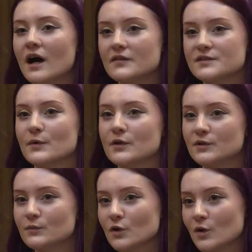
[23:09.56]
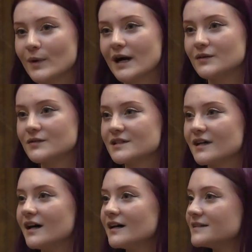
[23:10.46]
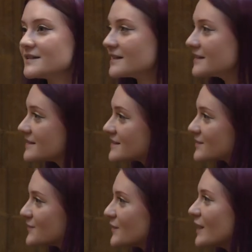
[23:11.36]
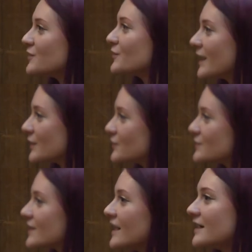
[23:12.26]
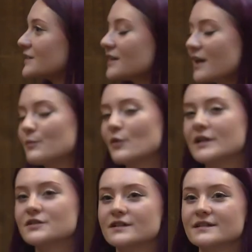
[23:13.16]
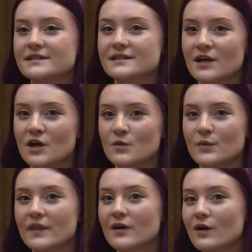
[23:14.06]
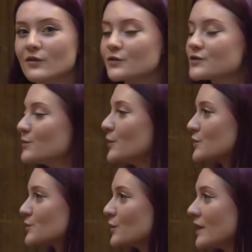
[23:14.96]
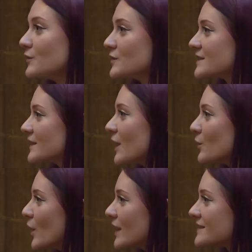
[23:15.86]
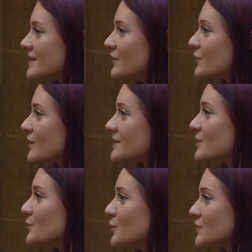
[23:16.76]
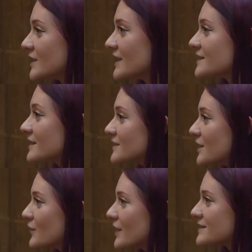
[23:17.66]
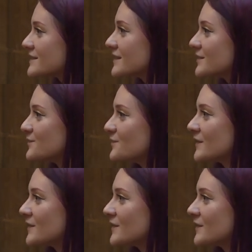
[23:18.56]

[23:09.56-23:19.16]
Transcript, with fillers: I've spoken more about ideas and values and collaborations, but there are also multiple levels that that works at, for example, genetic diversity.